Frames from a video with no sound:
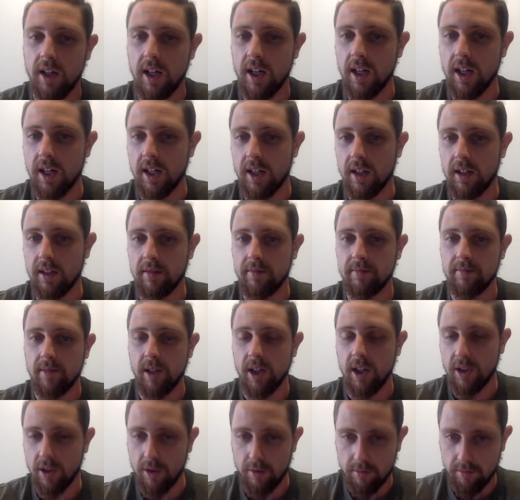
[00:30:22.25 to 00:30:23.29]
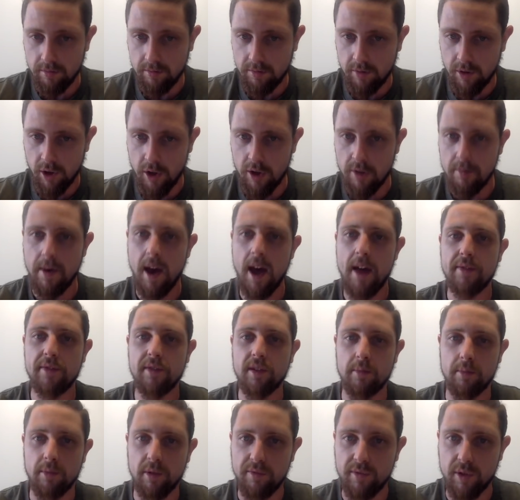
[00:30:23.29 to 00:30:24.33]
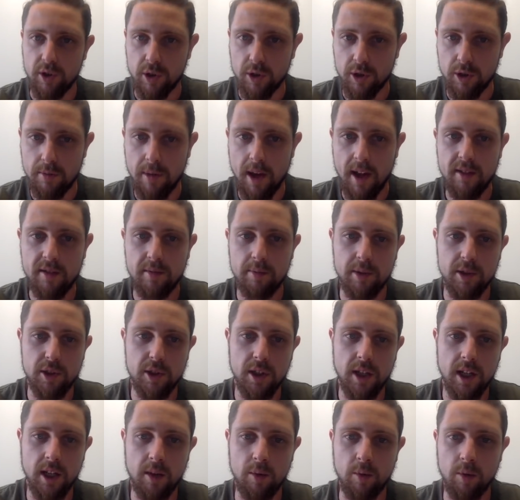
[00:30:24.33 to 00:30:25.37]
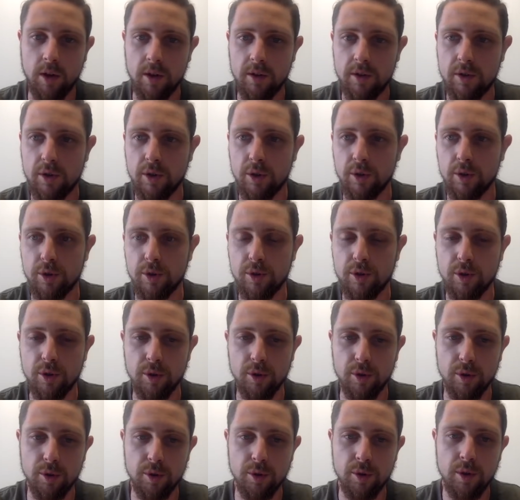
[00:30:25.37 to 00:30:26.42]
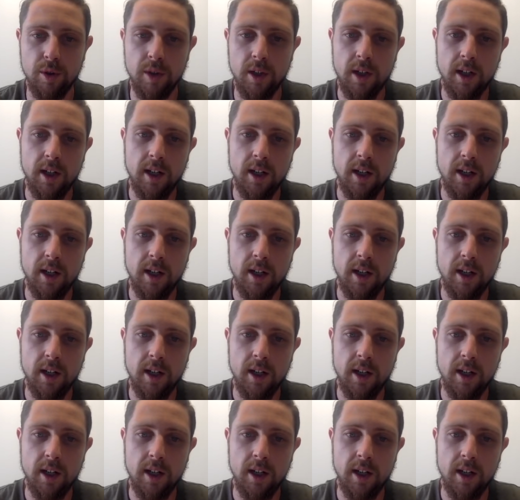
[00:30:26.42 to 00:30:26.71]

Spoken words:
I don't know the maths, I'm not very good at maths, but you're getting what, 2, 2,